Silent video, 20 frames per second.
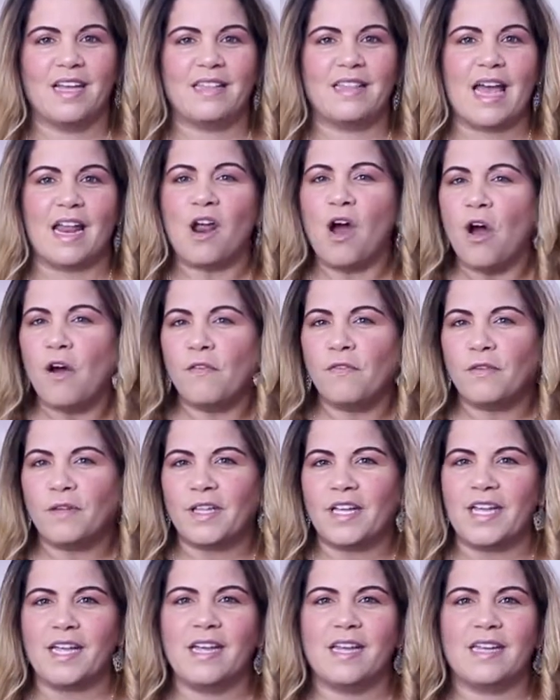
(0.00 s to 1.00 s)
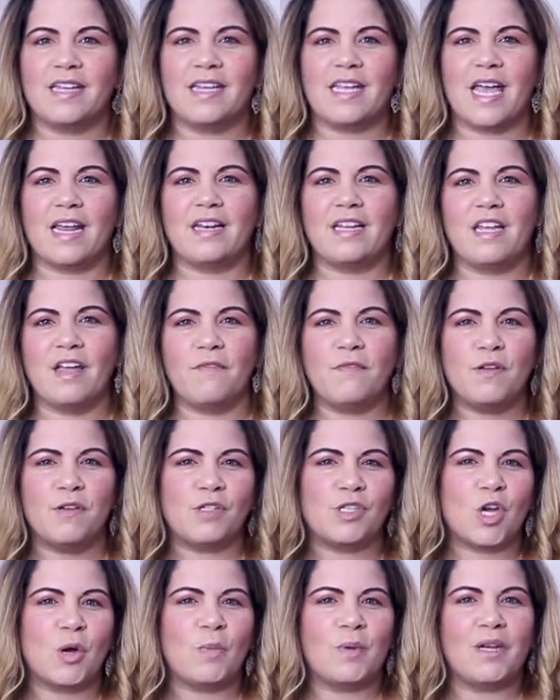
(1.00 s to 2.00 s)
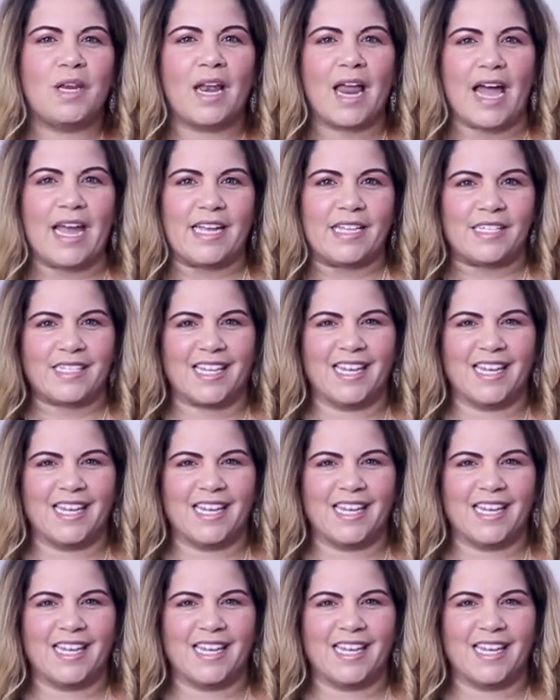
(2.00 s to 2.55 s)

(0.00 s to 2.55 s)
that hopefully can give you some light